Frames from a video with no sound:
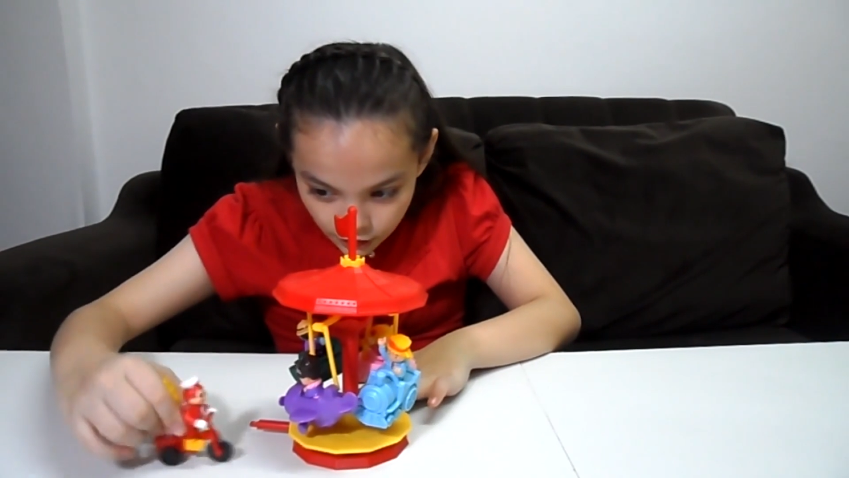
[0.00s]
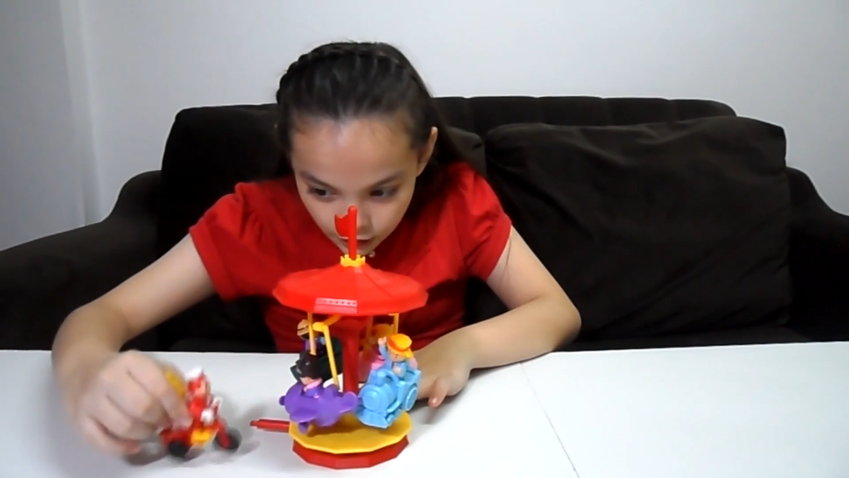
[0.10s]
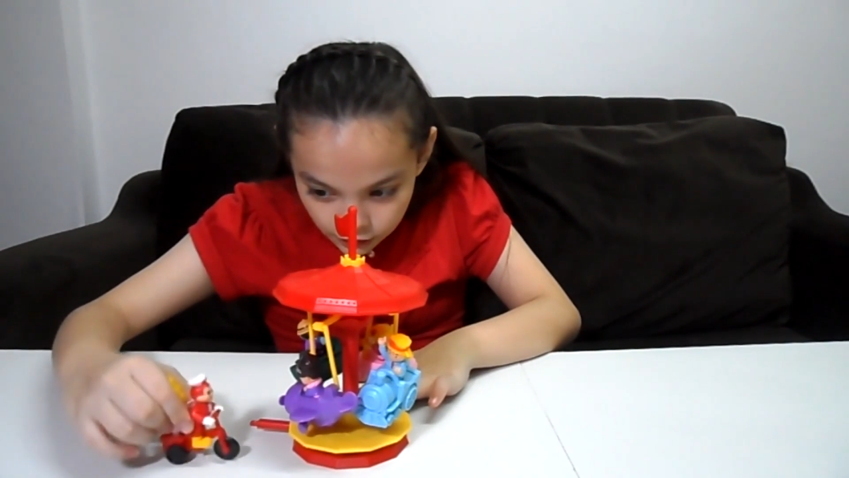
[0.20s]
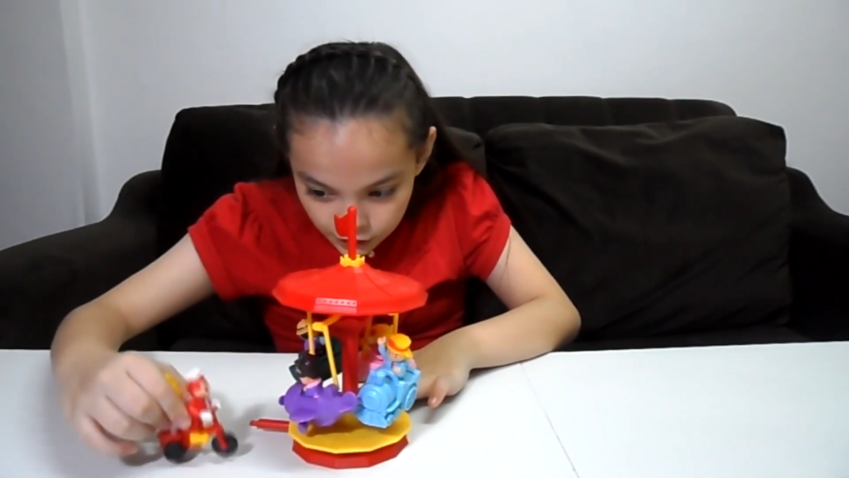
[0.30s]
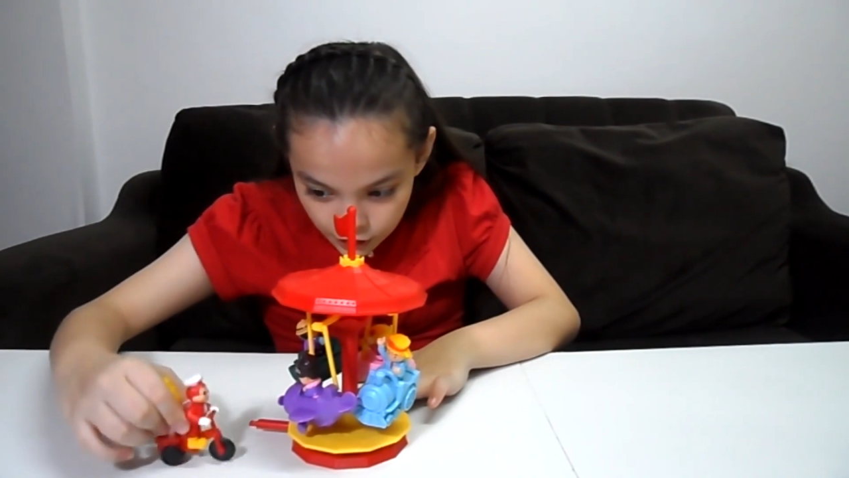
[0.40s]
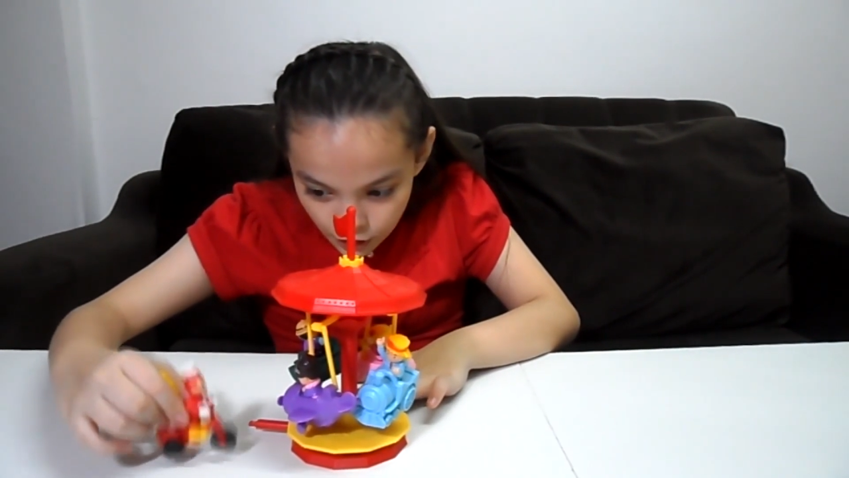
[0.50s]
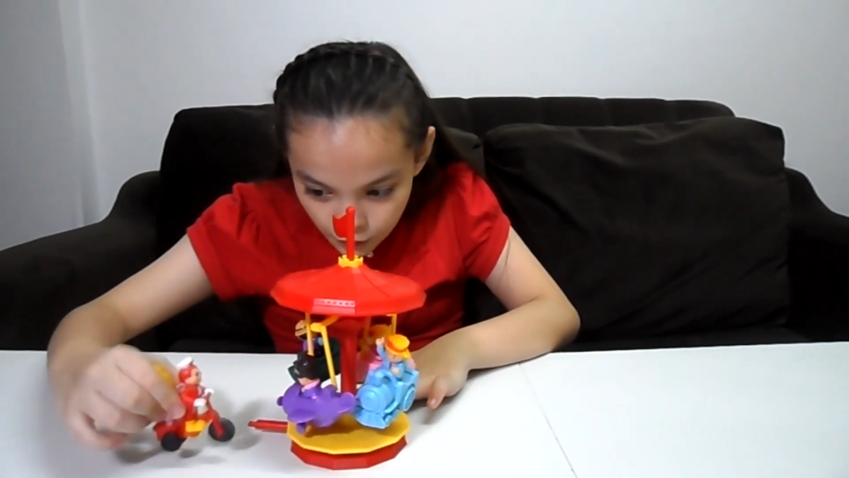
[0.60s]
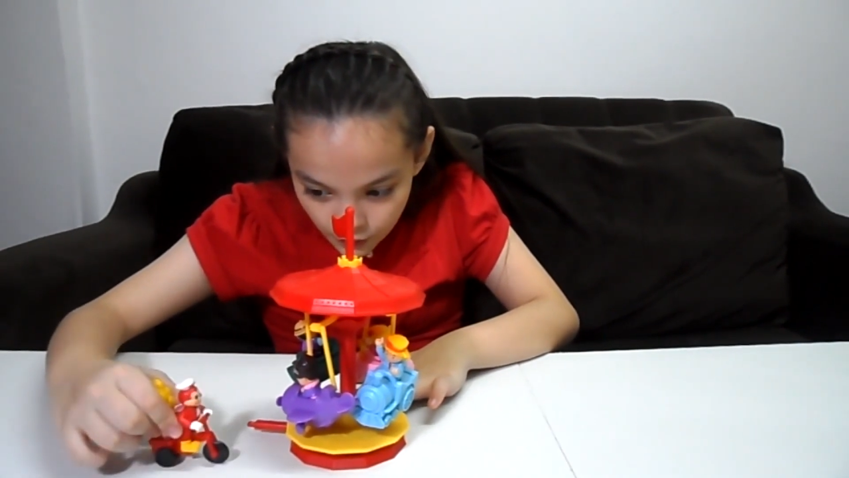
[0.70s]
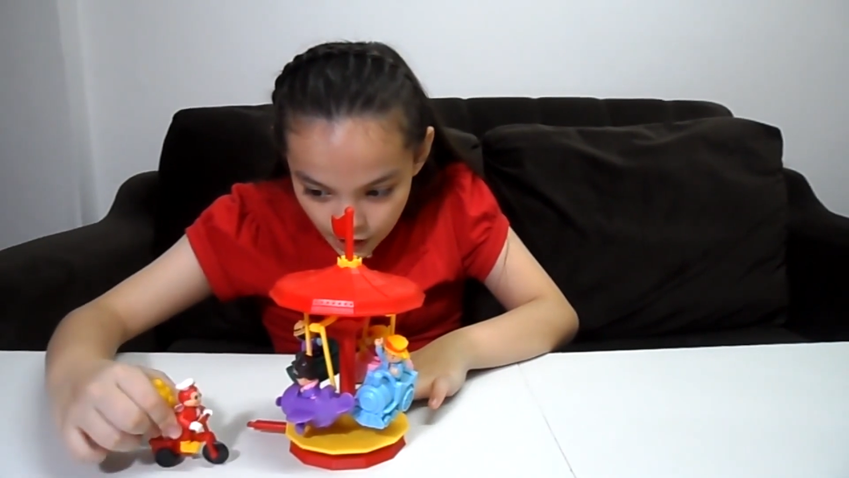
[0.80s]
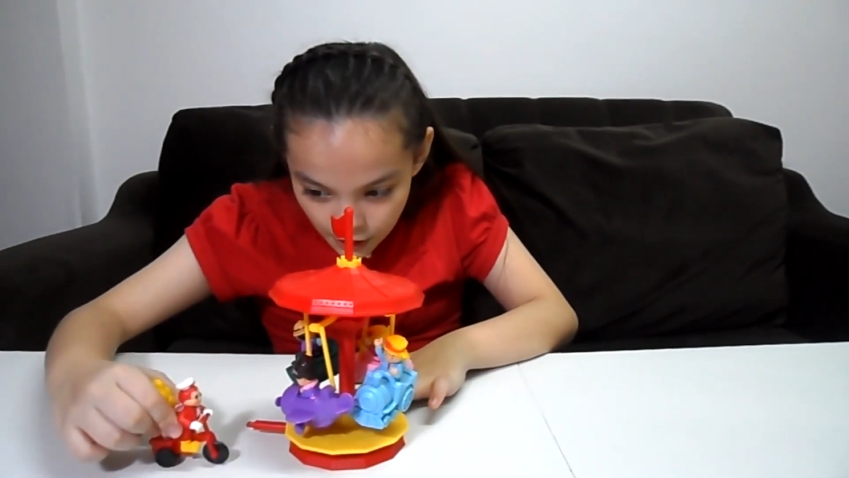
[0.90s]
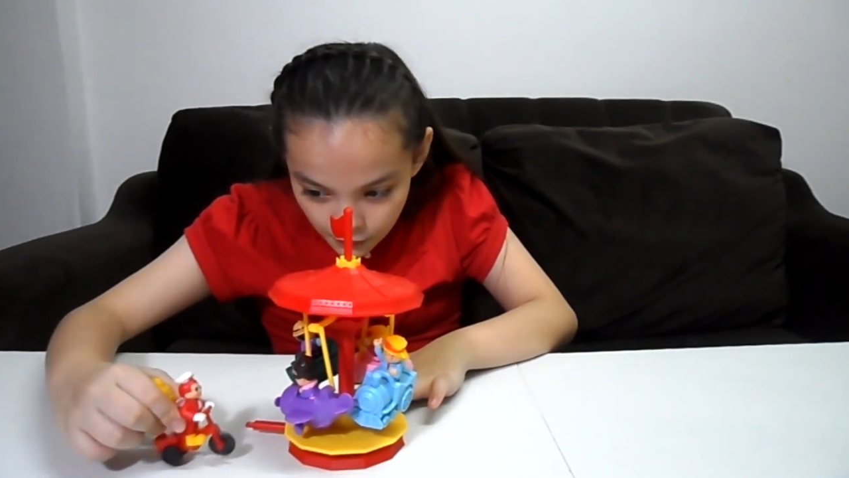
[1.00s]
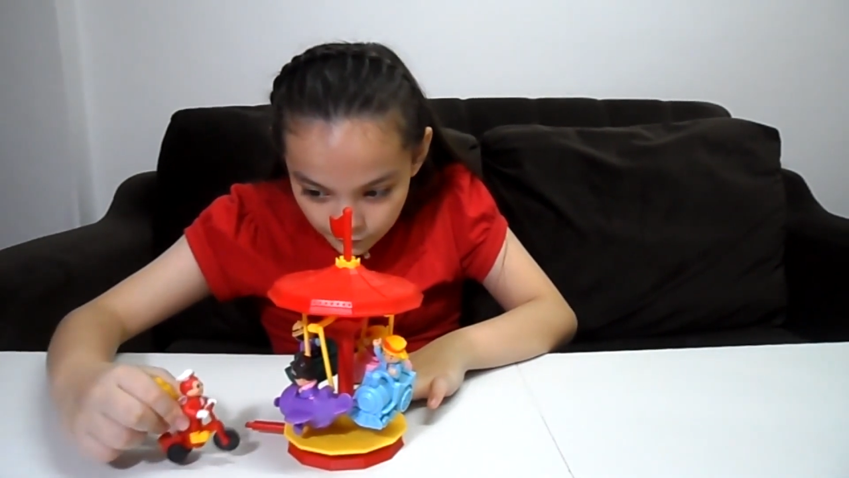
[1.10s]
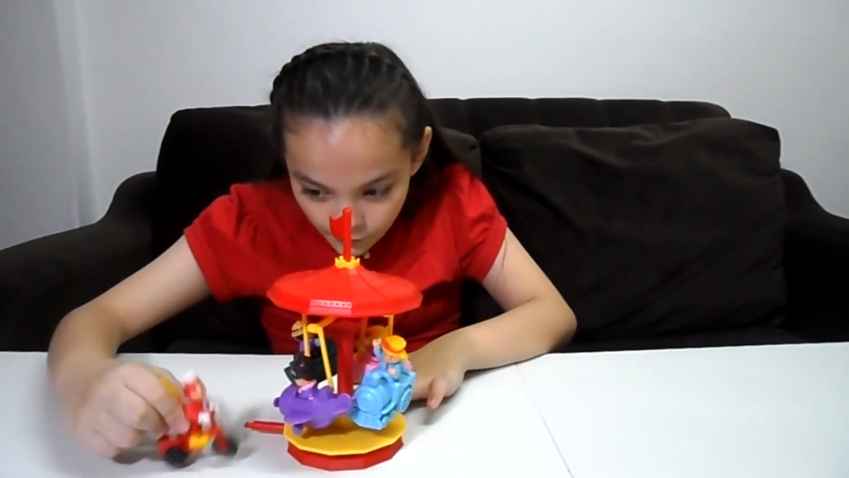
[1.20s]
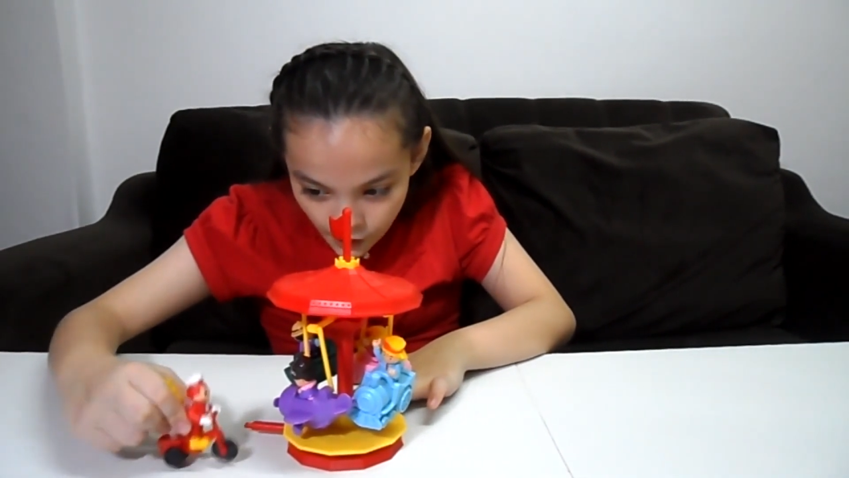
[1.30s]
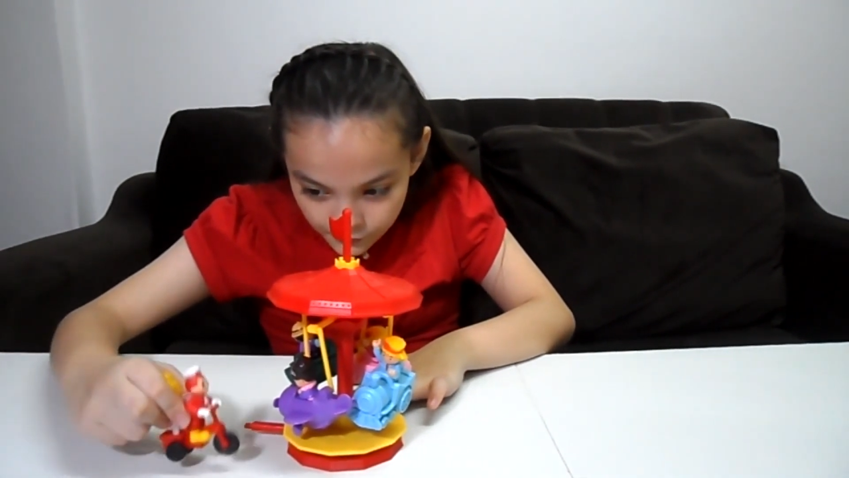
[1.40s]
a
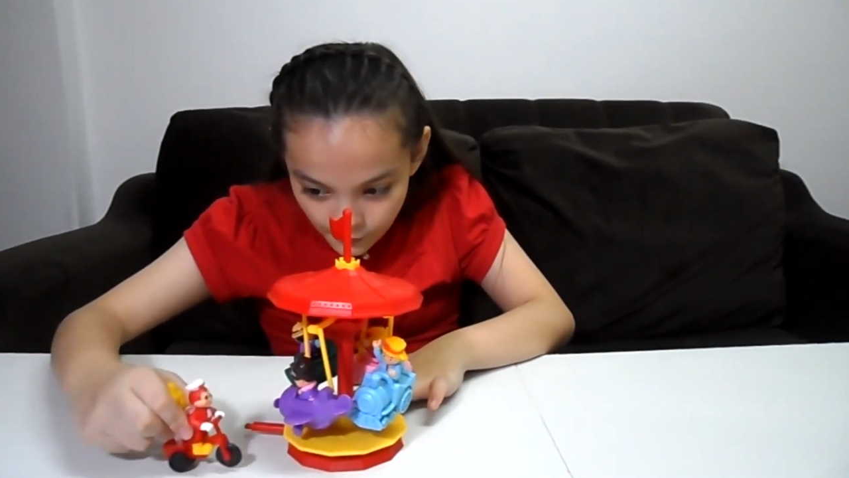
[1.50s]
jolly-go-round,